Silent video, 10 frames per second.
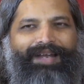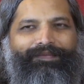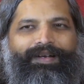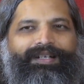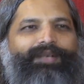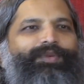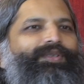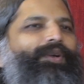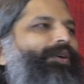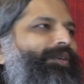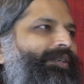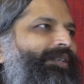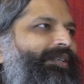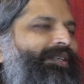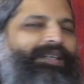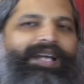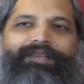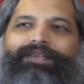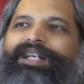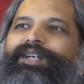it was wrong,
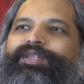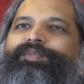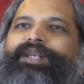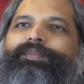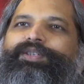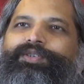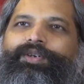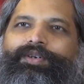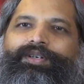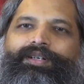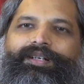I felt it was premature,